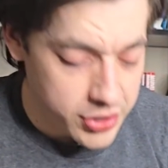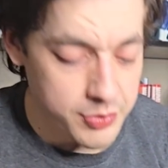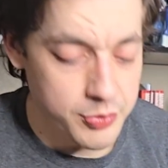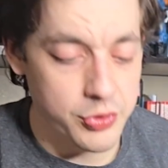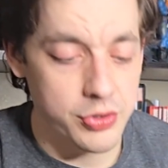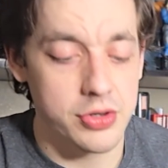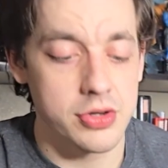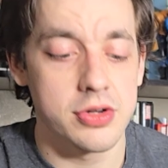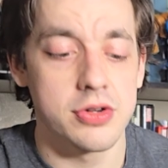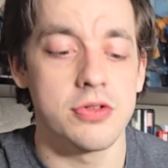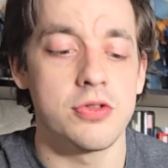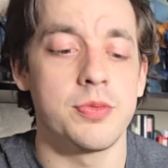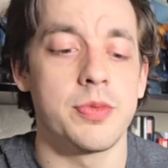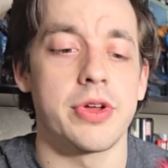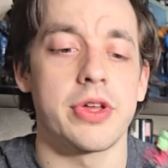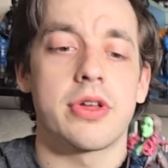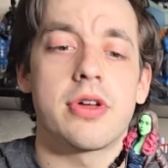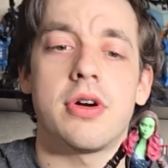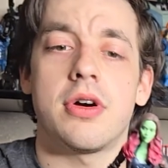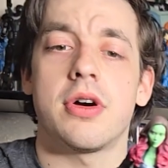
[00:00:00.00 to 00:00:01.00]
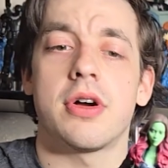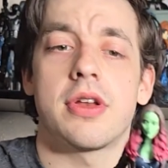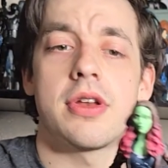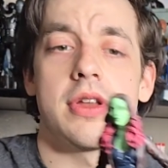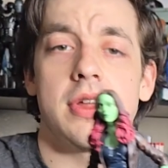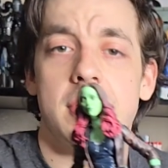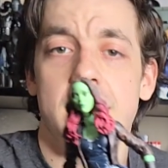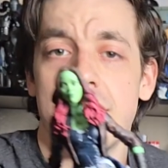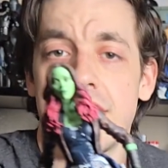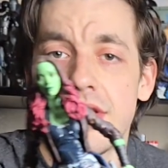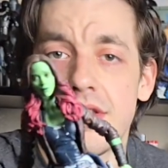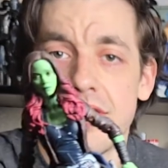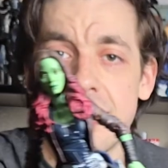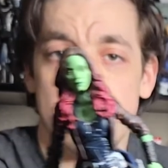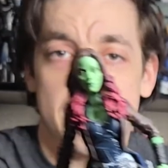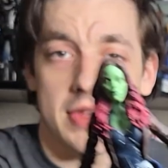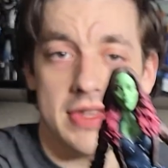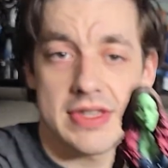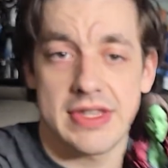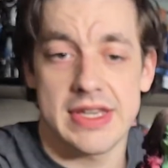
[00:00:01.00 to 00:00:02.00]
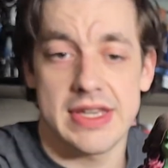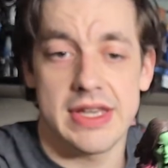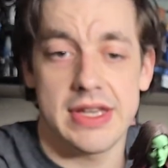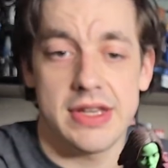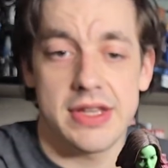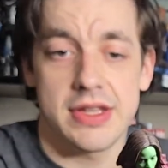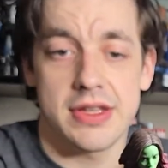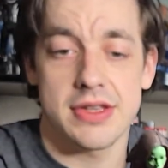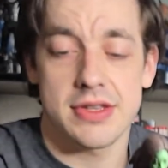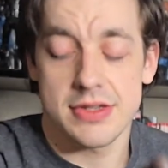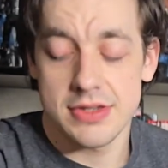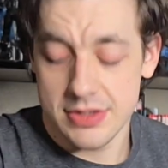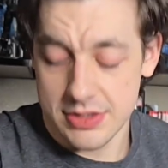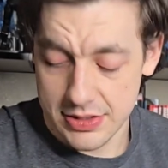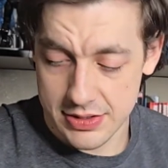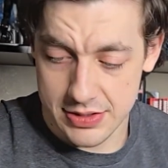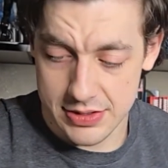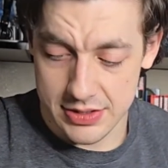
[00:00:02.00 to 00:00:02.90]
Gamora. Oh my god. That thing is hideous.